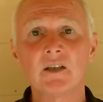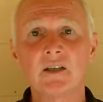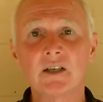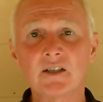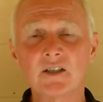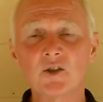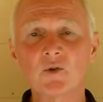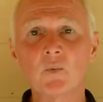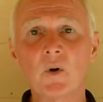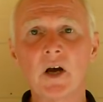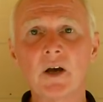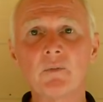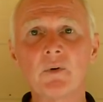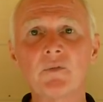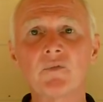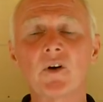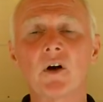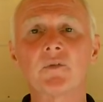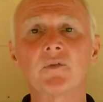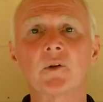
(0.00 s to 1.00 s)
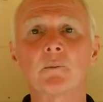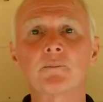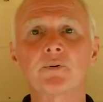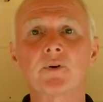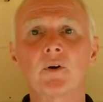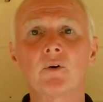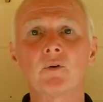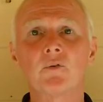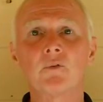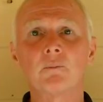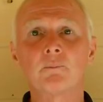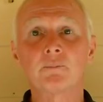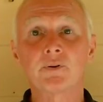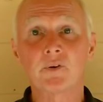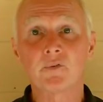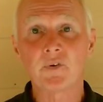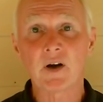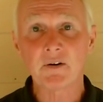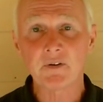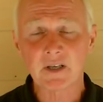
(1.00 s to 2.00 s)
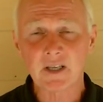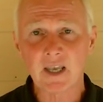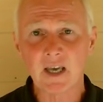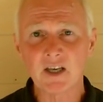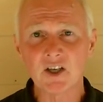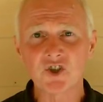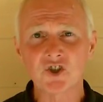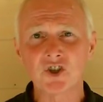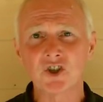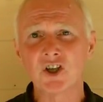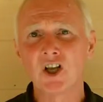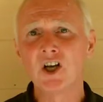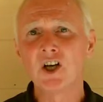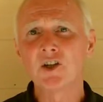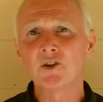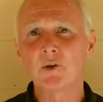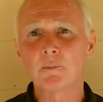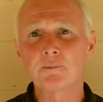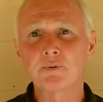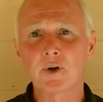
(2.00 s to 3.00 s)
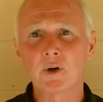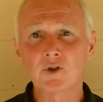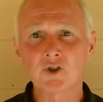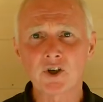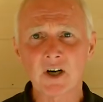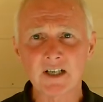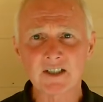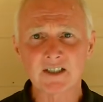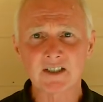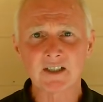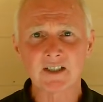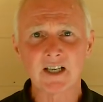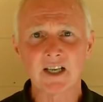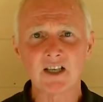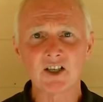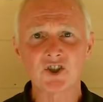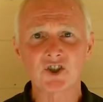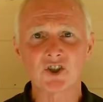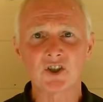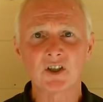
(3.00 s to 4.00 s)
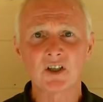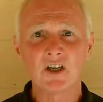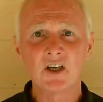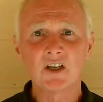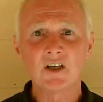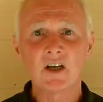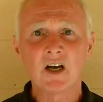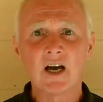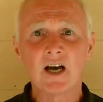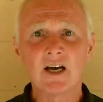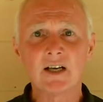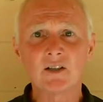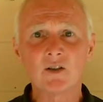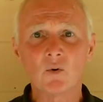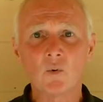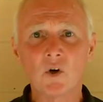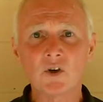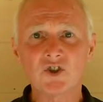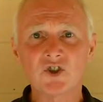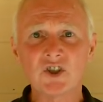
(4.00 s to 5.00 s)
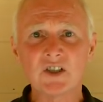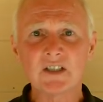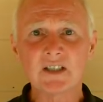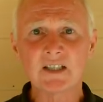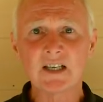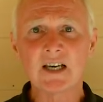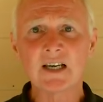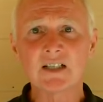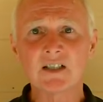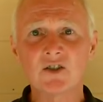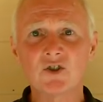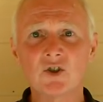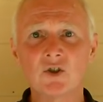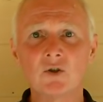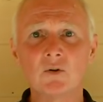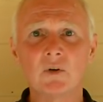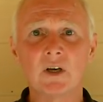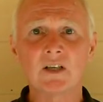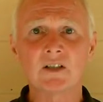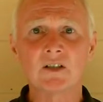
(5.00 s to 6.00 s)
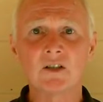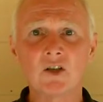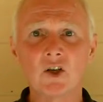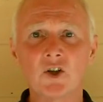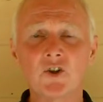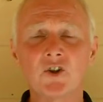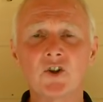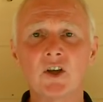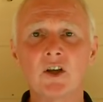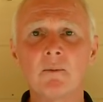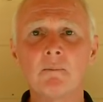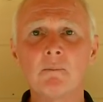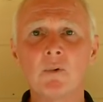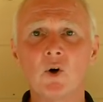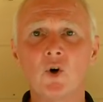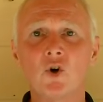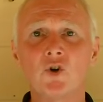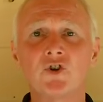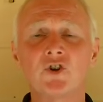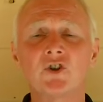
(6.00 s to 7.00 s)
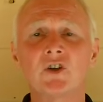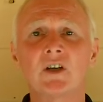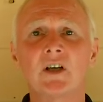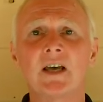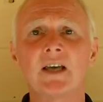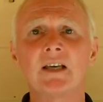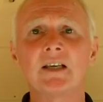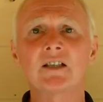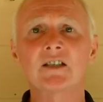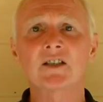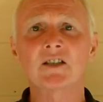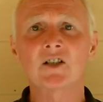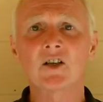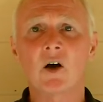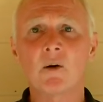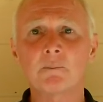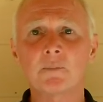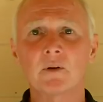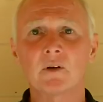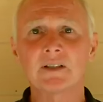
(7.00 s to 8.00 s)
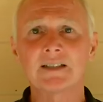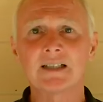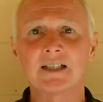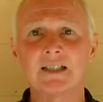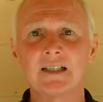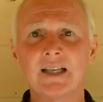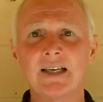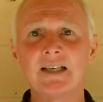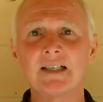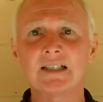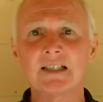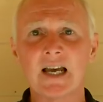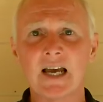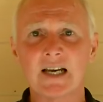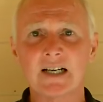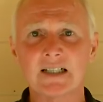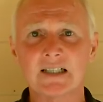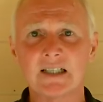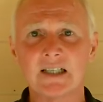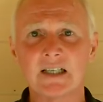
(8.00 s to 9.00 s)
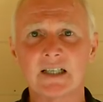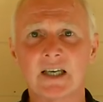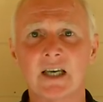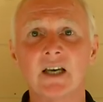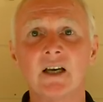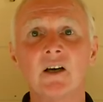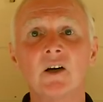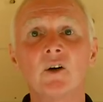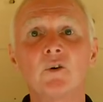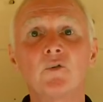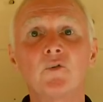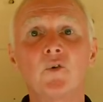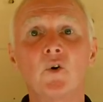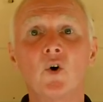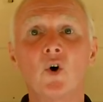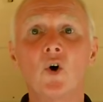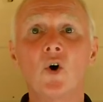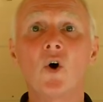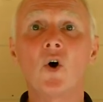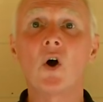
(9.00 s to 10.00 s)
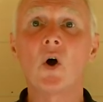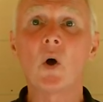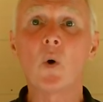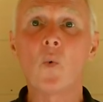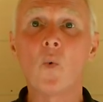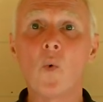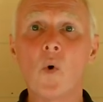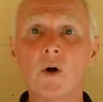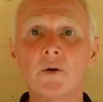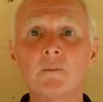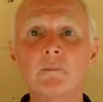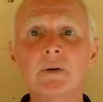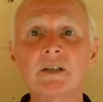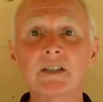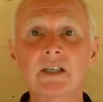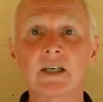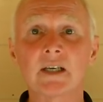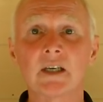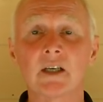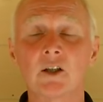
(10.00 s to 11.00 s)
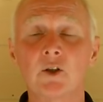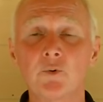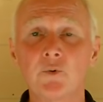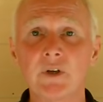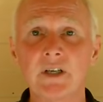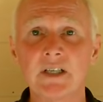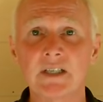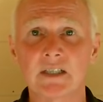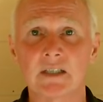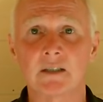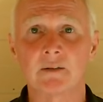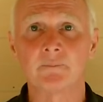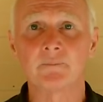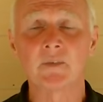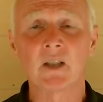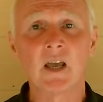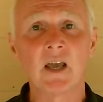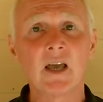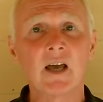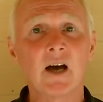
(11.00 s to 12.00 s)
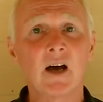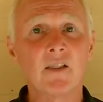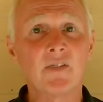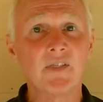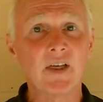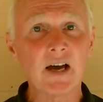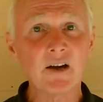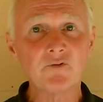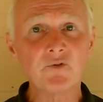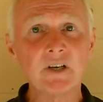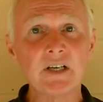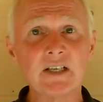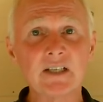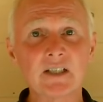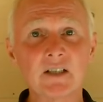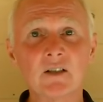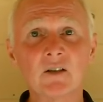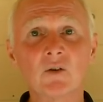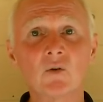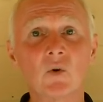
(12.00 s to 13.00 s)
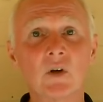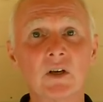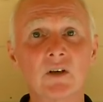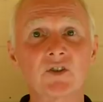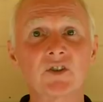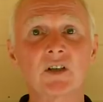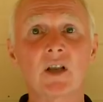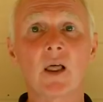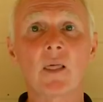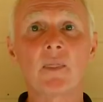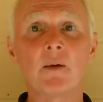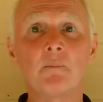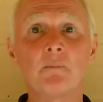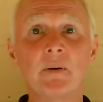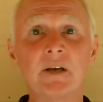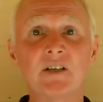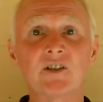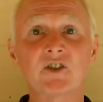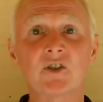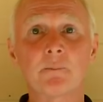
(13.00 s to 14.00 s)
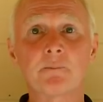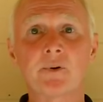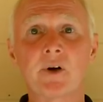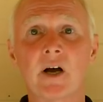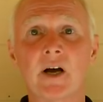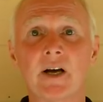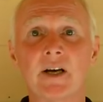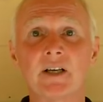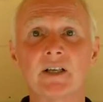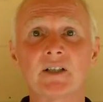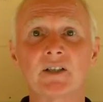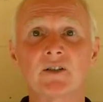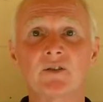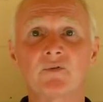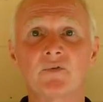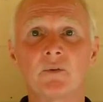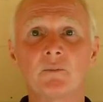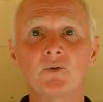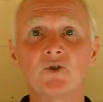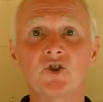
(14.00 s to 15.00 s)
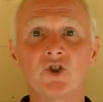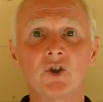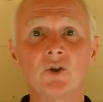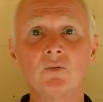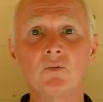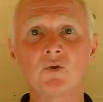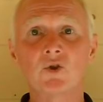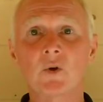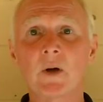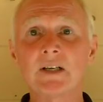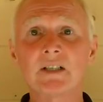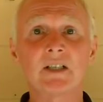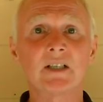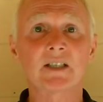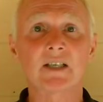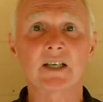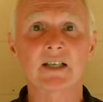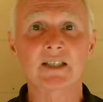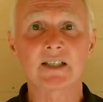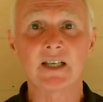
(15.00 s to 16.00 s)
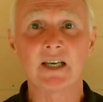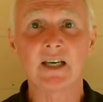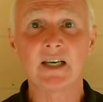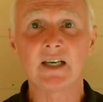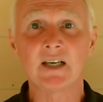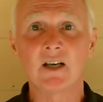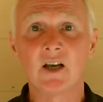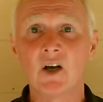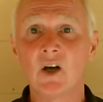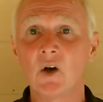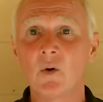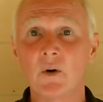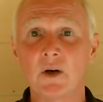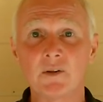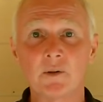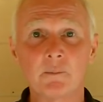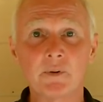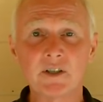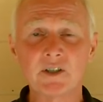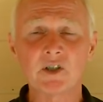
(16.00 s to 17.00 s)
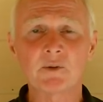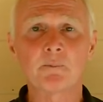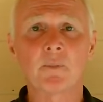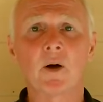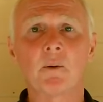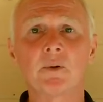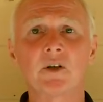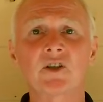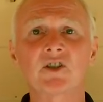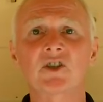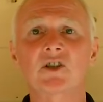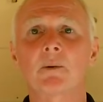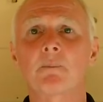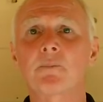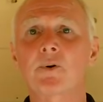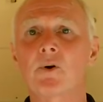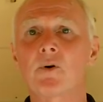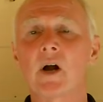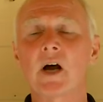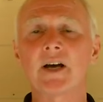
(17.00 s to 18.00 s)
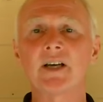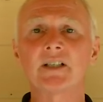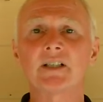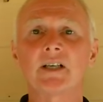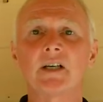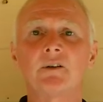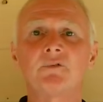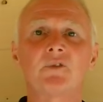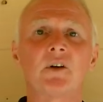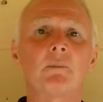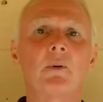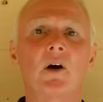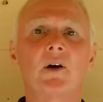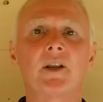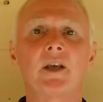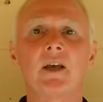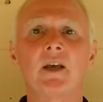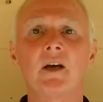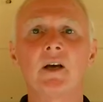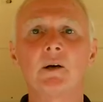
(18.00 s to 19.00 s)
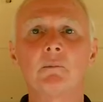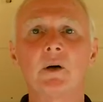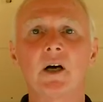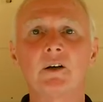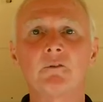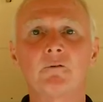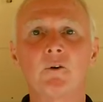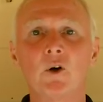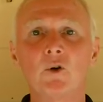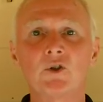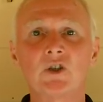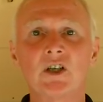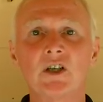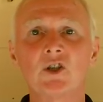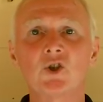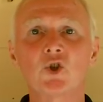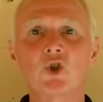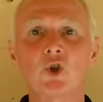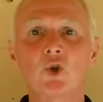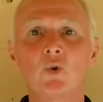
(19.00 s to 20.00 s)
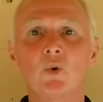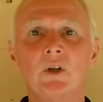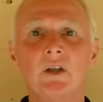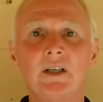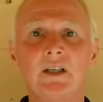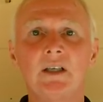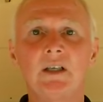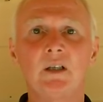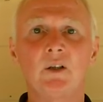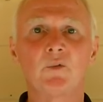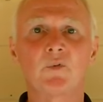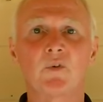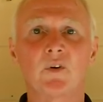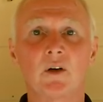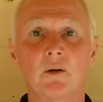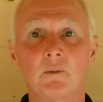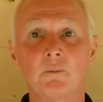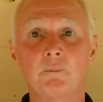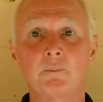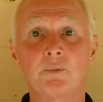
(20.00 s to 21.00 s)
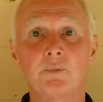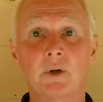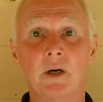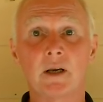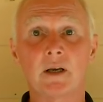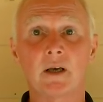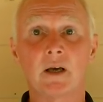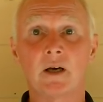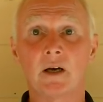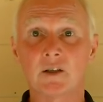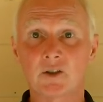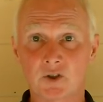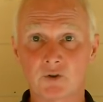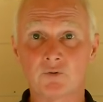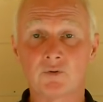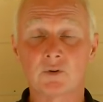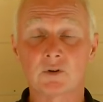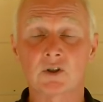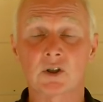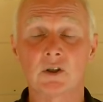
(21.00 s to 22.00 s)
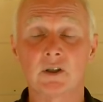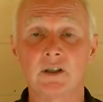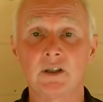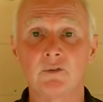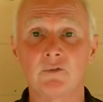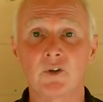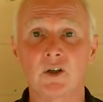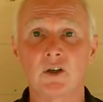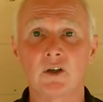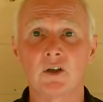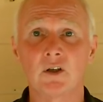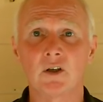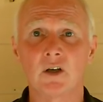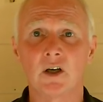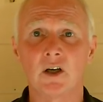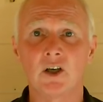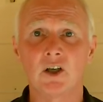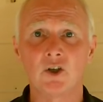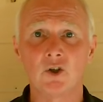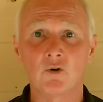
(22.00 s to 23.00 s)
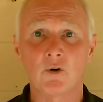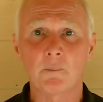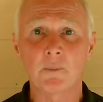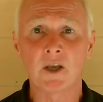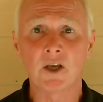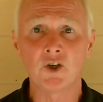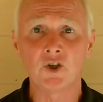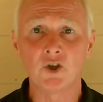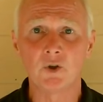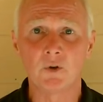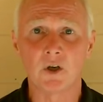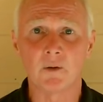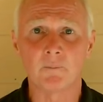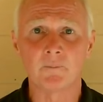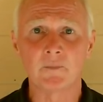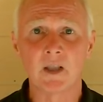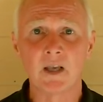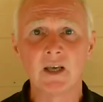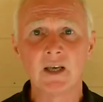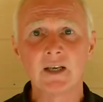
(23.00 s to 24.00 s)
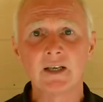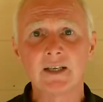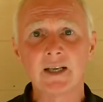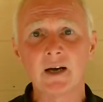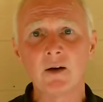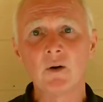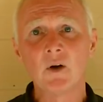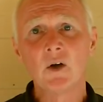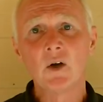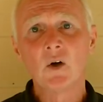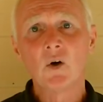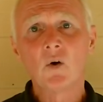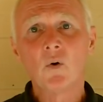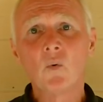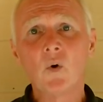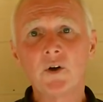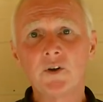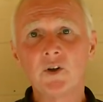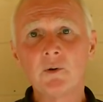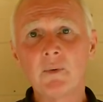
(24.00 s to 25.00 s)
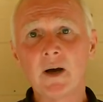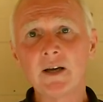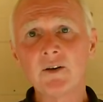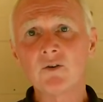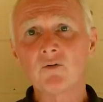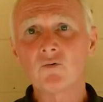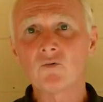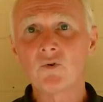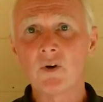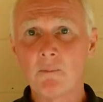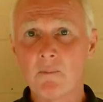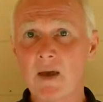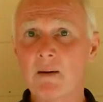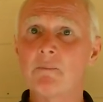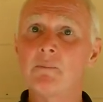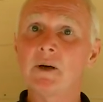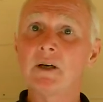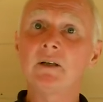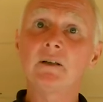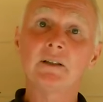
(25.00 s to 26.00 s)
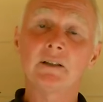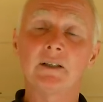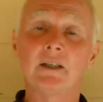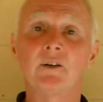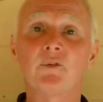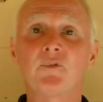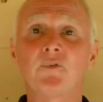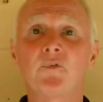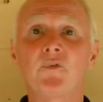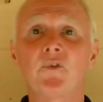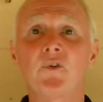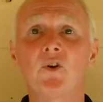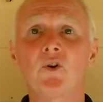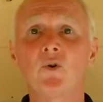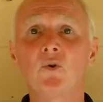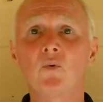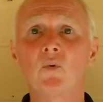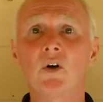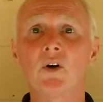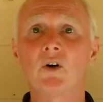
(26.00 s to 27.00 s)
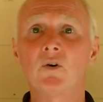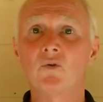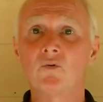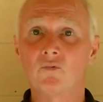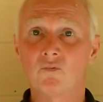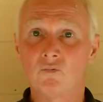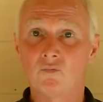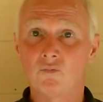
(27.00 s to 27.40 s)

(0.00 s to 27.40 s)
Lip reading: This is why we've got the prevarication, the procrastination, and what she's there to do is nothing more than a stop-delay tactic for one particular reason. And that reason is the big surprise from June 2016, when the British public surprised everybody by voting to leave the European Union. Now, what you might remember, if you